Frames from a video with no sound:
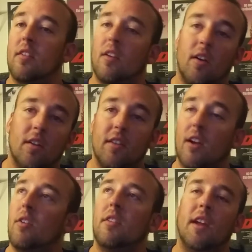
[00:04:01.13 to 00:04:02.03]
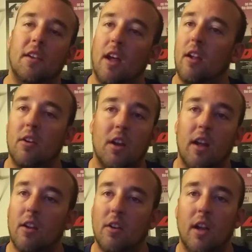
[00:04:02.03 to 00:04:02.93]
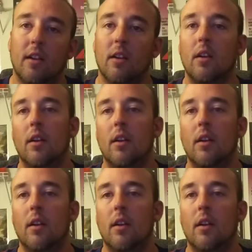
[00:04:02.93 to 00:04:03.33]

They're always like, oh, say $1, $1.